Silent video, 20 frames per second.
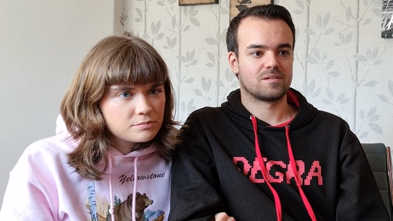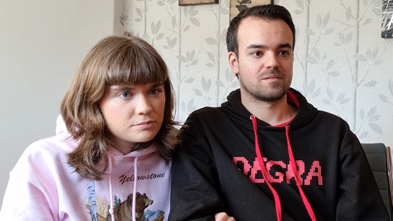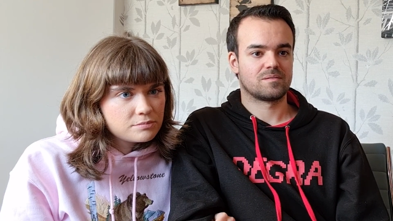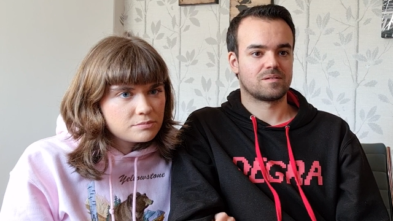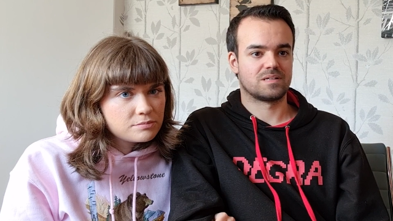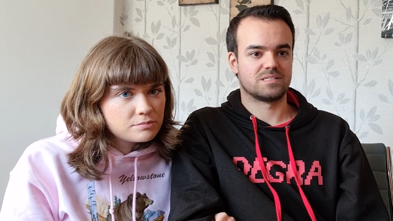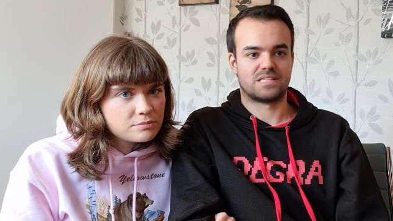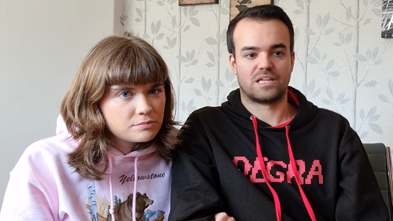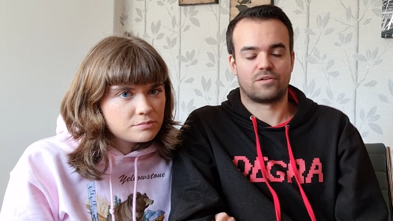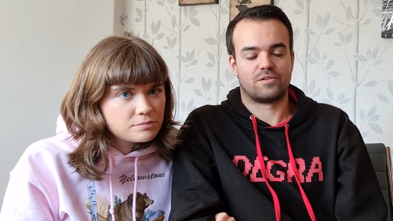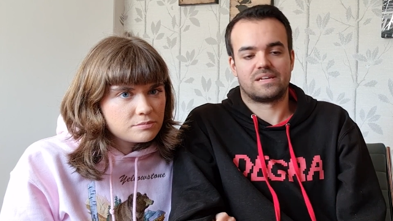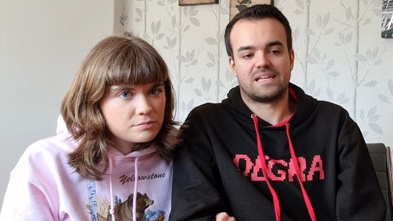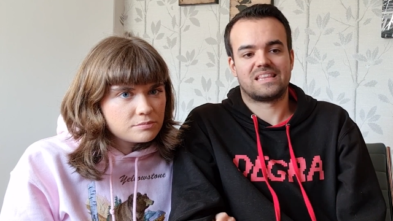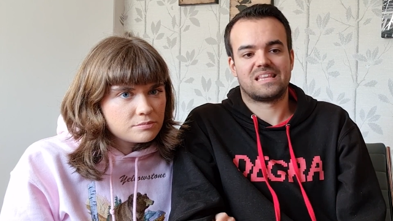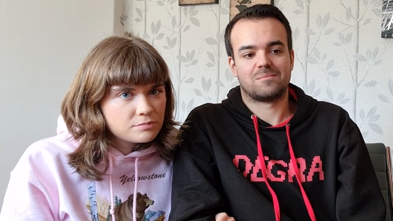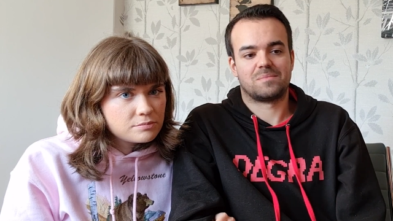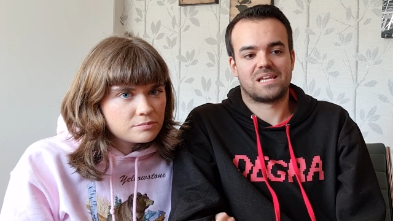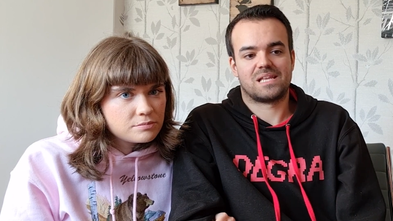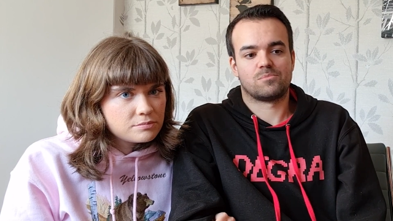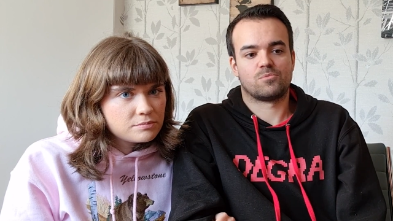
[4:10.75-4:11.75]
Speaker 1: Because they don't need
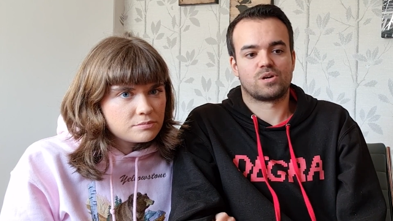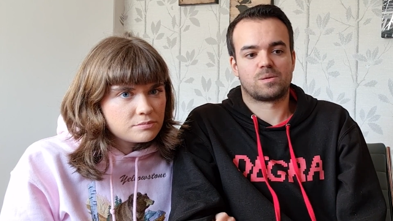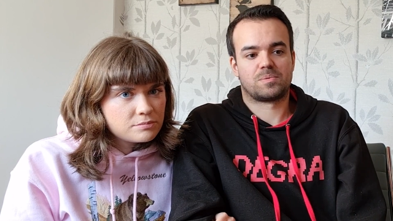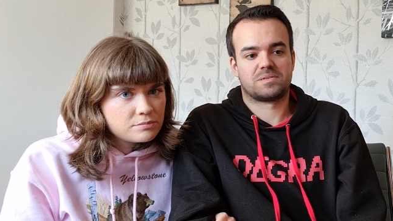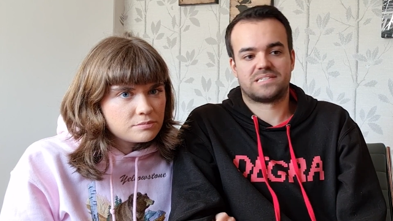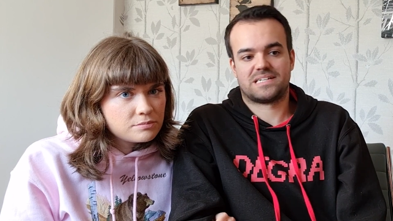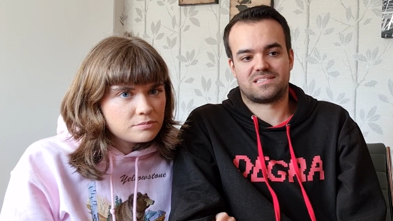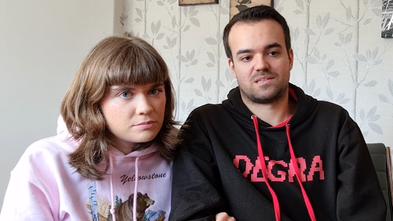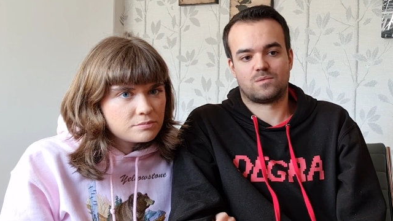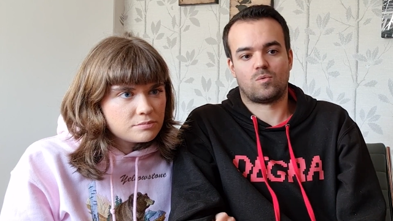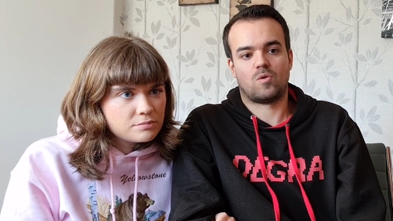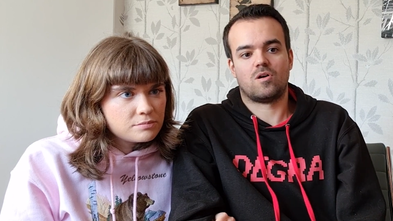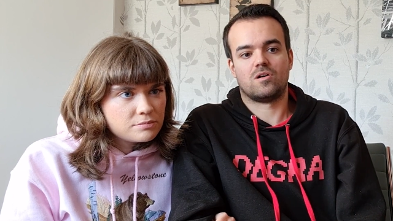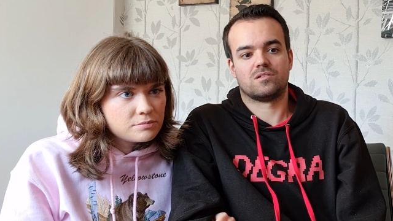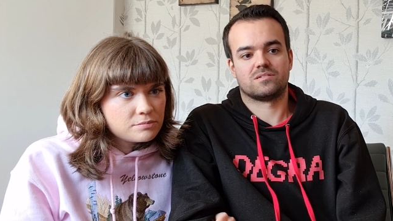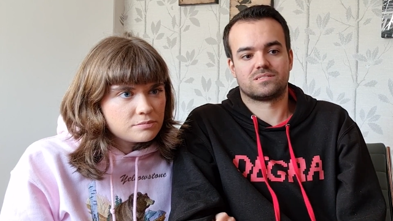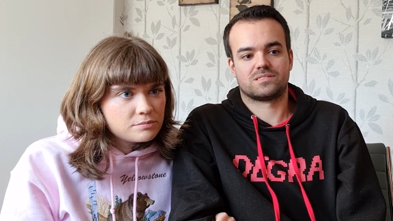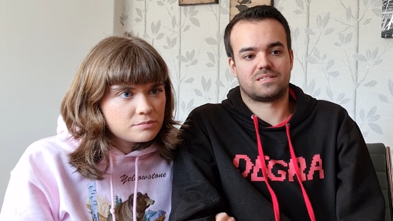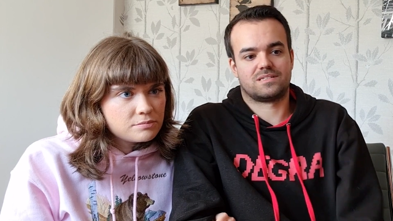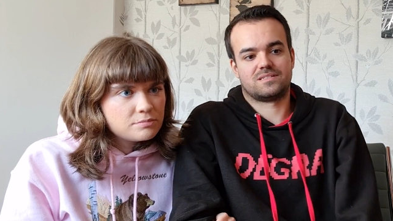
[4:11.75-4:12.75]
them anymore to protect the
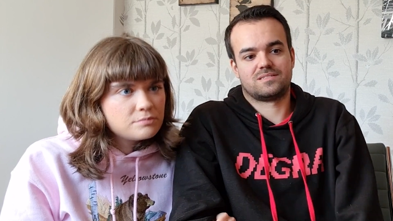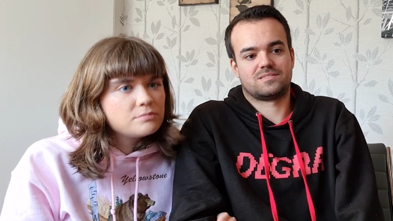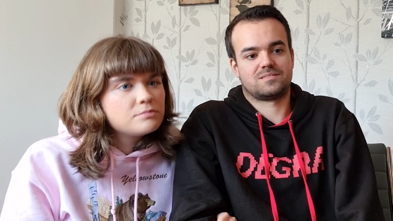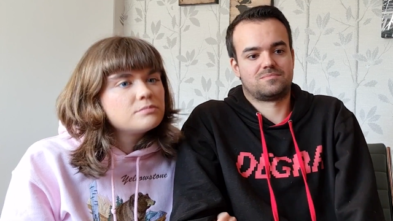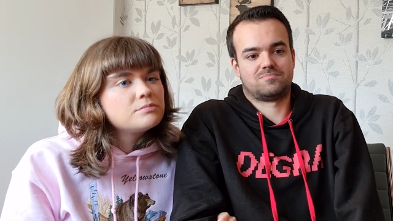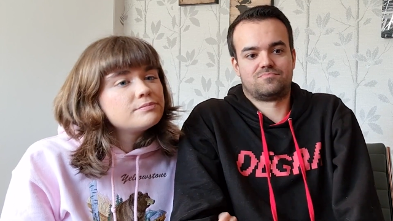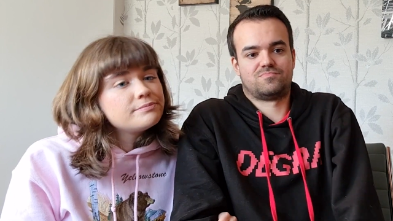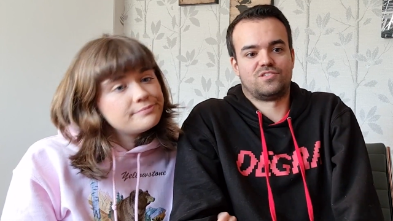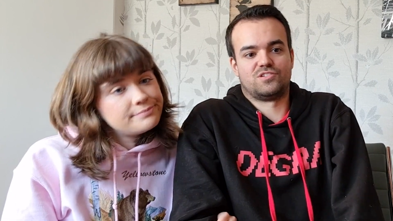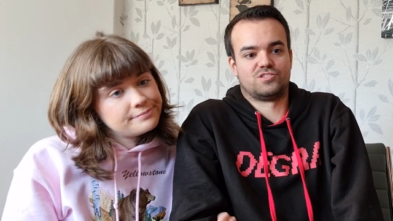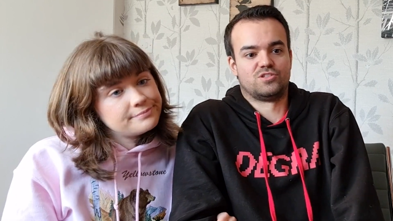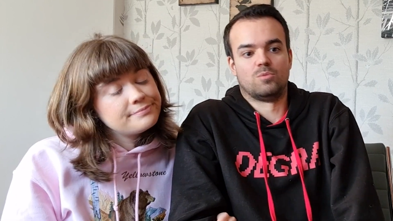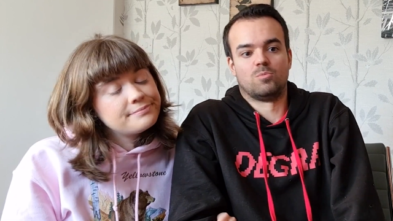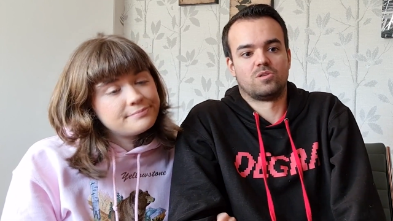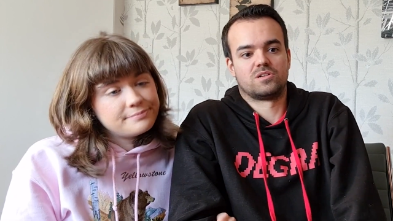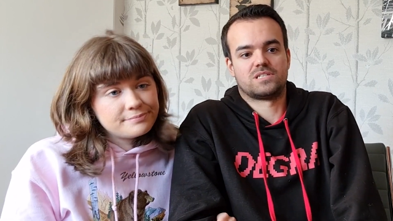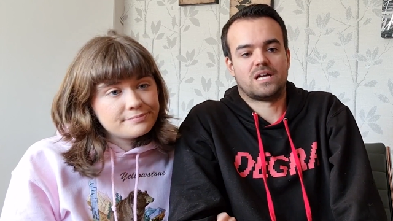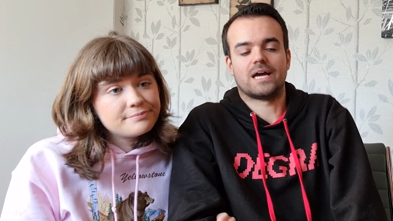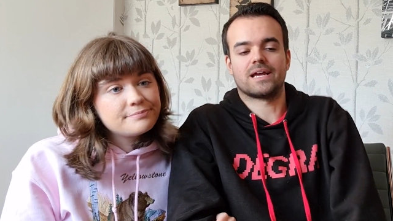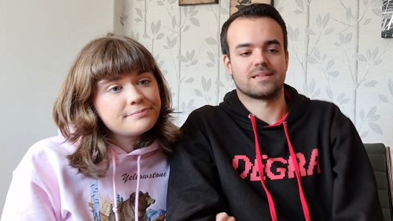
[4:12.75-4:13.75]
walls, because there's no
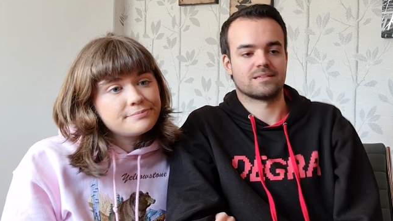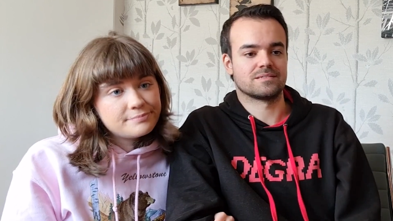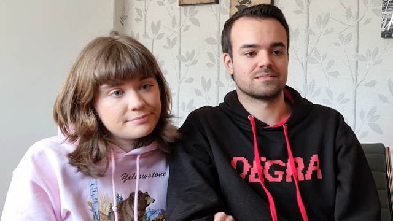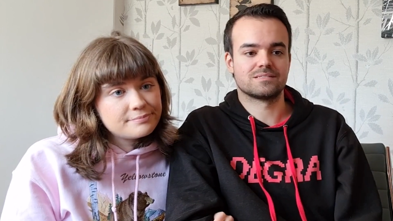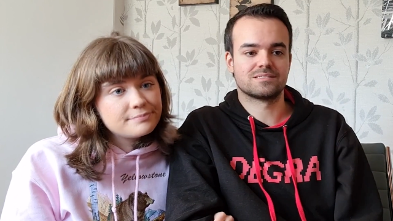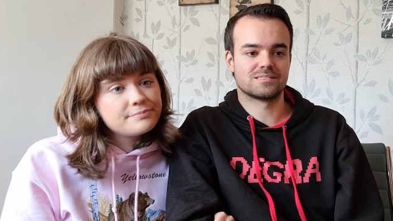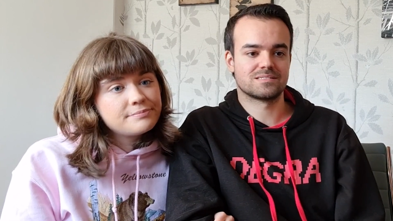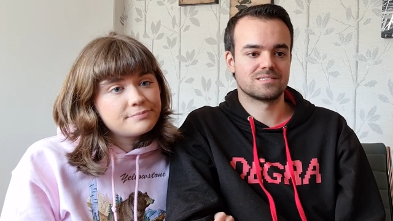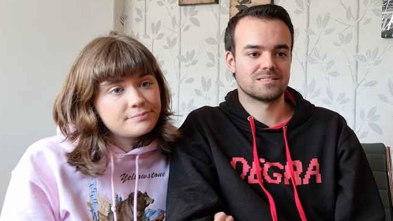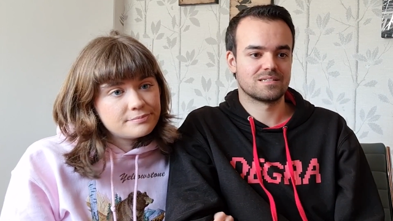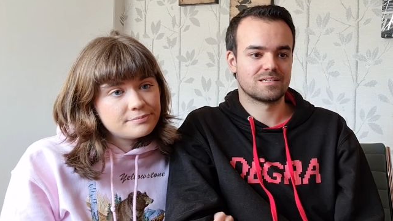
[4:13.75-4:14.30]
more Titans.